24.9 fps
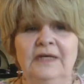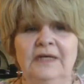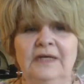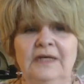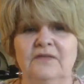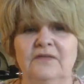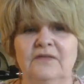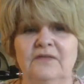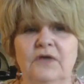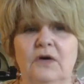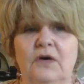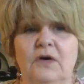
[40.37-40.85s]

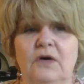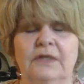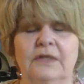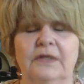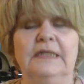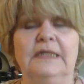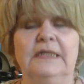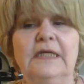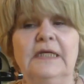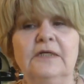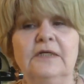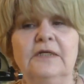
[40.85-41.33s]
if y'all
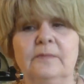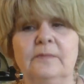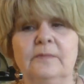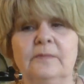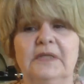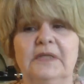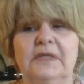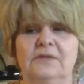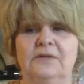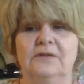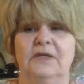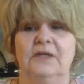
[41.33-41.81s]
can hear
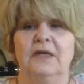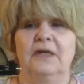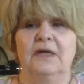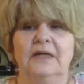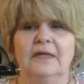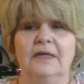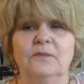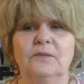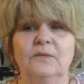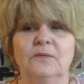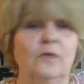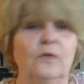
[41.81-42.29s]
me or
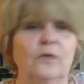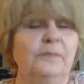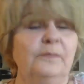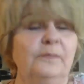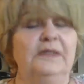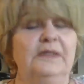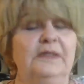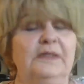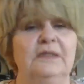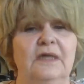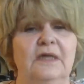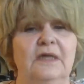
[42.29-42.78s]
not. It won't
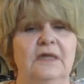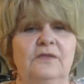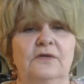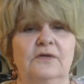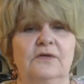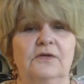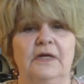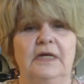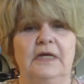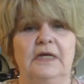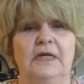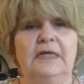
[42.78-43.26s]
be
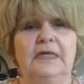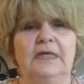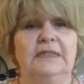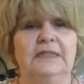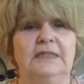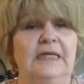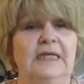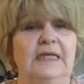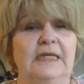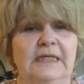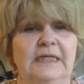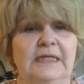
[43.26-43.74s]
another
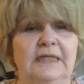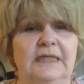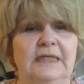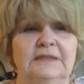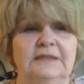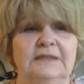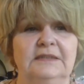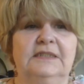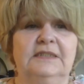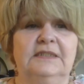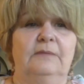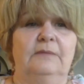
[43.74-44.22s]

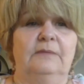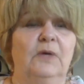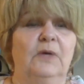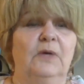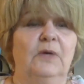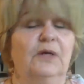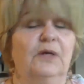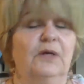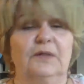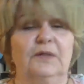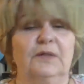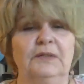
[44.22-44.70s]

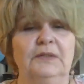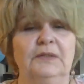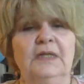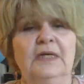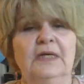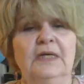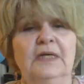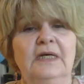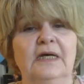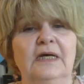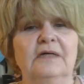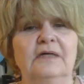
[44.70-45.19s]
ASMR
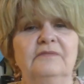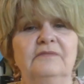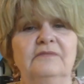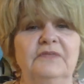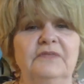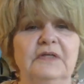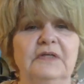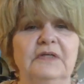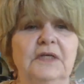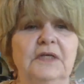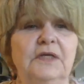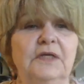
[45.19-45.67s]

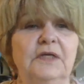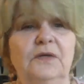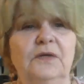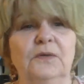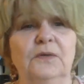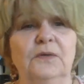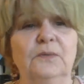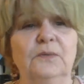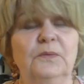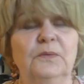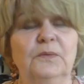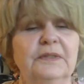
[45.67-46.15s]

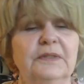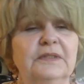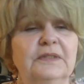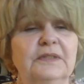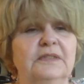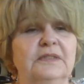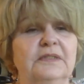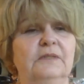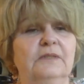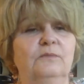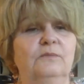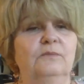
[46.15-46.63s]
video with
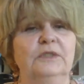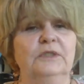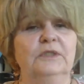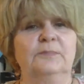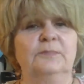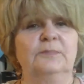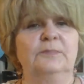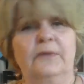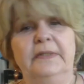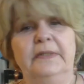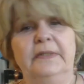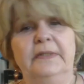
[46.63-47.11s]

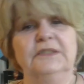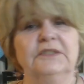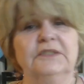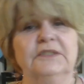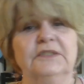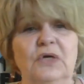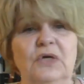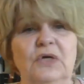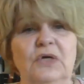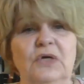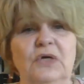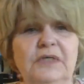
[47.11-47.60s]
whispering
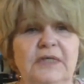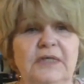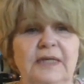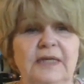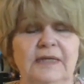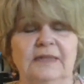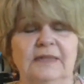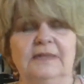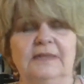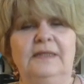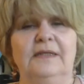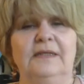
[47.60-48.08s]
so you
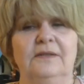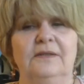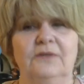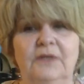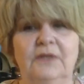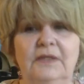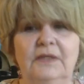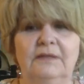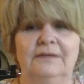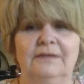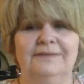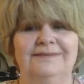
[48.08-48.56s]
can't hear
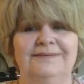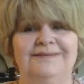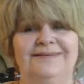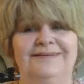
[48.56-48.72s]
it.